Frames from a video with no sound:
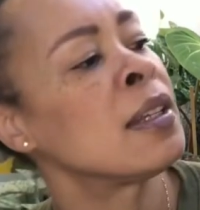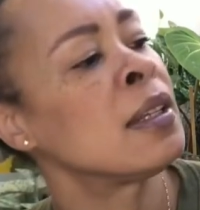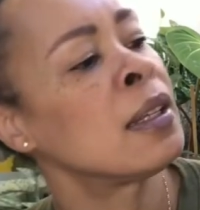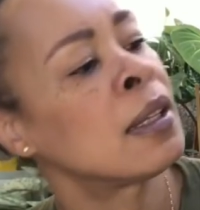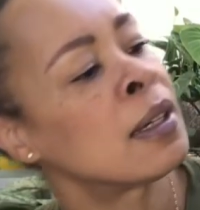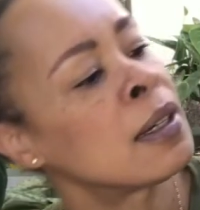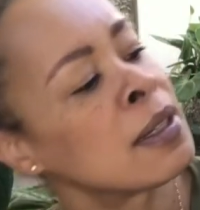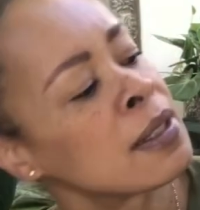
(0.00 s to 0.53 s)

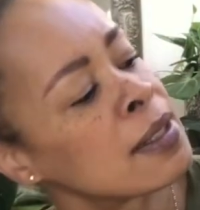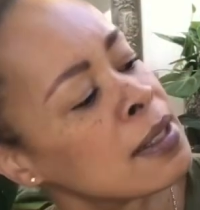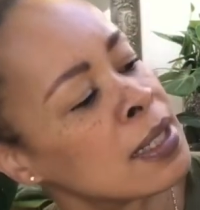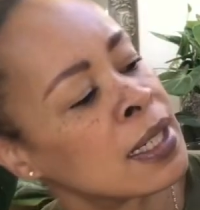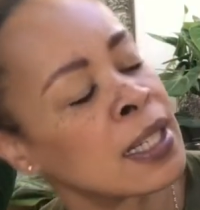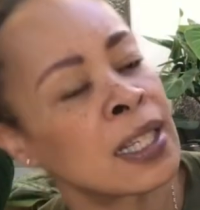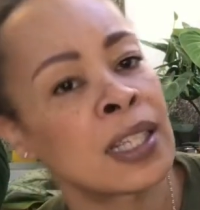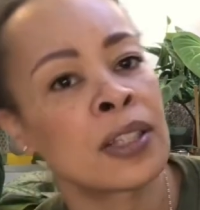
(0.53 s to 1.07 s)
last
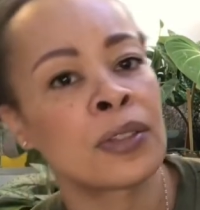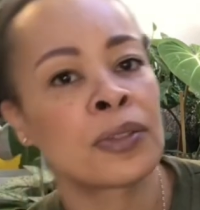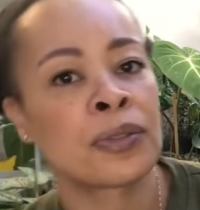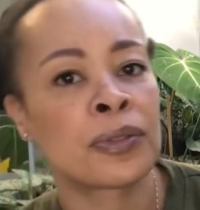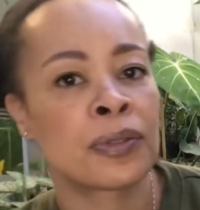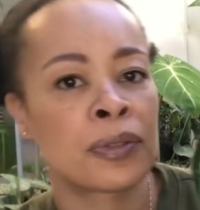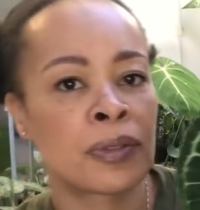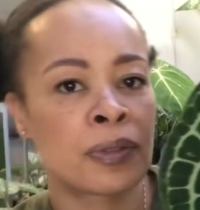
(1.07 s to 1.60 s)
leaf.
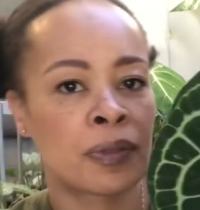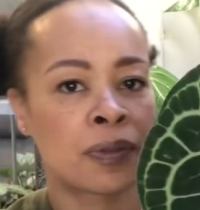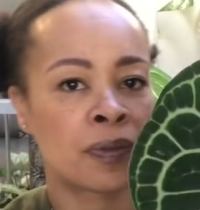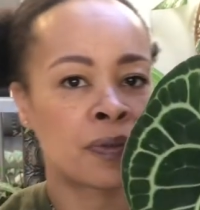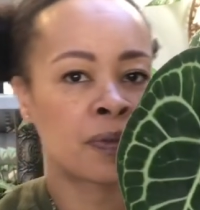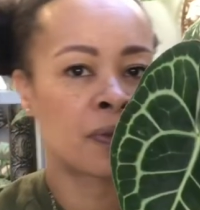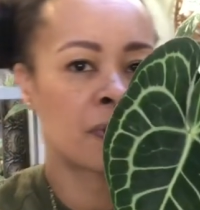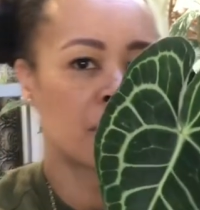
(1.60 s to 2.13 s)

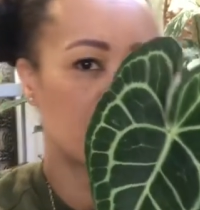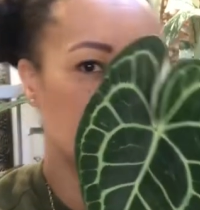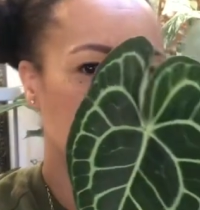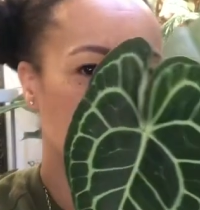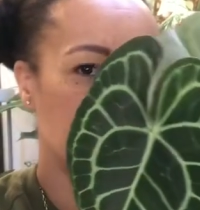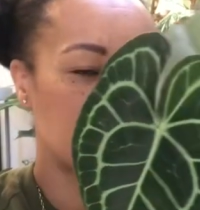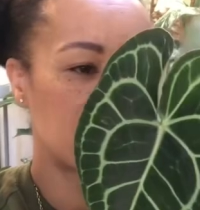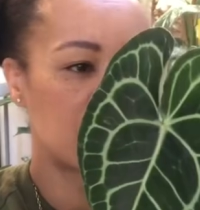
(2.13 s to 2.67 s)

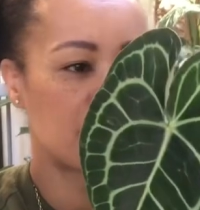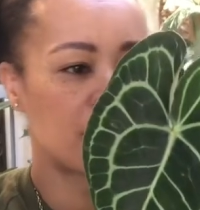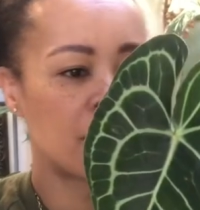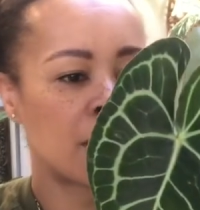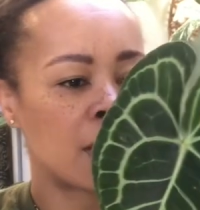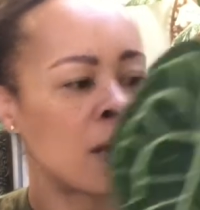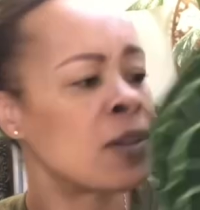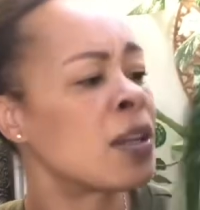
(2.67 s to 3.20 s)
This
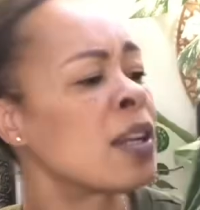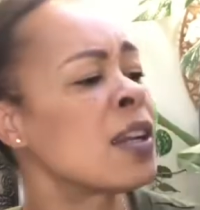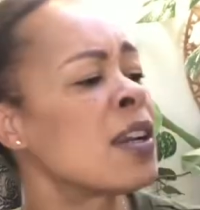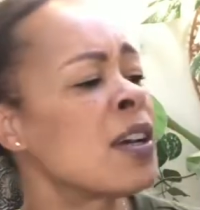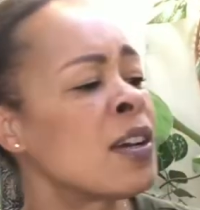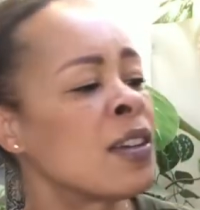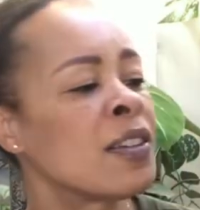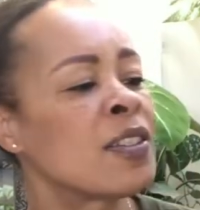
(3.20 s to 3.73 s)
one. Oh
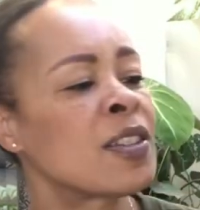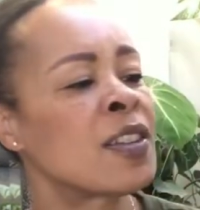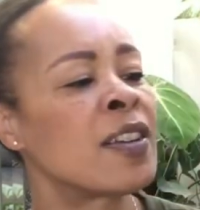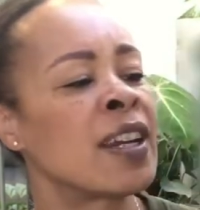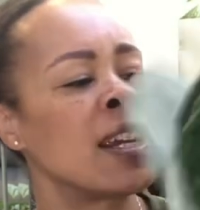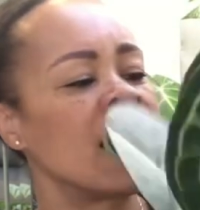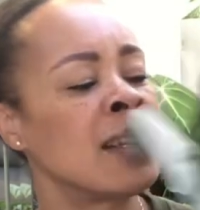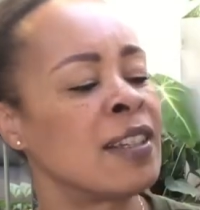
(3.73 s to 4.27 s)
no,
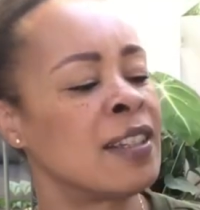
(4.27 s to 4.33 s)
sorry.